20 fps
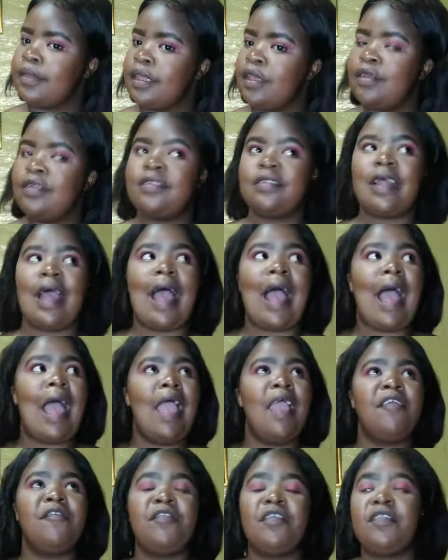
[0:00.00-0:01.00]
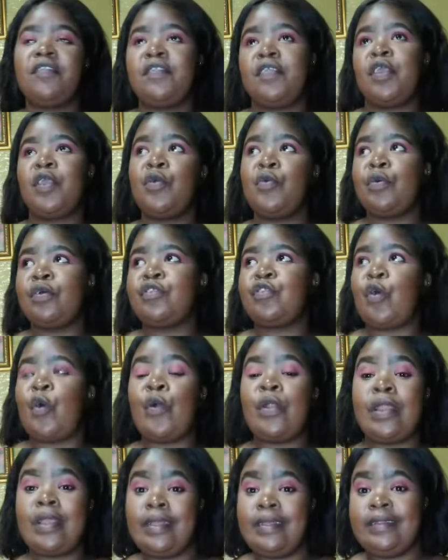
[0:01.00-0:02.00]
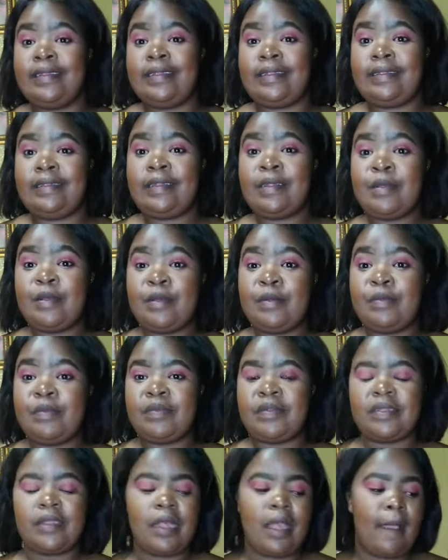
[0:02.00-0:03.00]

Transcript: Because everything was on his terms.